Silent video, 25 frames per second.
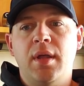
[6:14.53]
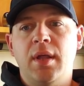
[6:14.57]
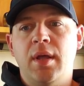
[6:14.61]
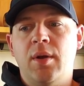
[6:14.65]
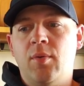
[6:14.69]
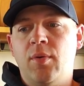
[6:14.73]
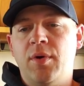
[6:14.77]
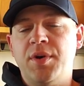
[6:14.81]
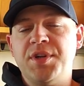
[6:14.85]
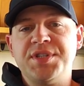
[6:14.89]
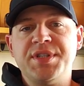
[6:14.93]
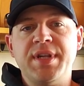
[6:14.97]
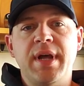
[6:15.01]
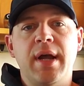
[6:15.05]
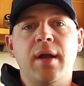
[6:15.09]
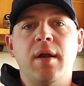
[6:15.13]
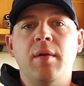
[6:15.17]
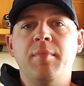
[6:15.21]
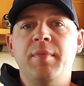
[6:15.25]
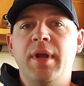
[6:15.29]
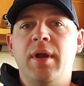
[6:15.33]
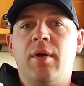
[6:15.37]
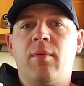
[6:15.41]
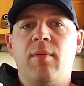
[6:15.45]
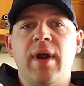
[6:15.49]
and we're just not going
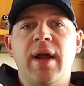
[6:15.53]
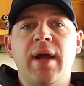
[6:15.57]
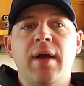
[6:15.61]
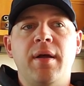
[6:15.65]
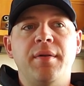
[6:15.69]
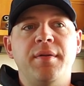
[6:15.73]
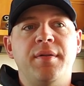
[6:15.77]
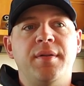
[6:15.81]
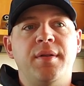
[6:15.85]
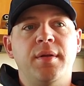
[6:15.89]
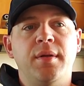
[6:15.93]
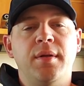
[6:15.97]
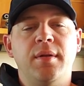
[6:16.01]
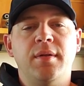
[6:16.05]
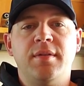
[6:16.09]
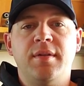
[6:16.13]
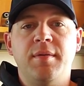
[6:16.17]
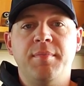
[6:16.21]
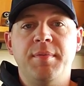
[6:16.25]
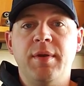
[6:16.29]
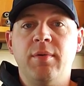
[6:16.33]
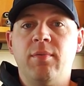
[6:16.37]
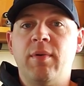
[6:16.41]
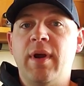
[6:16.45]
to be around to be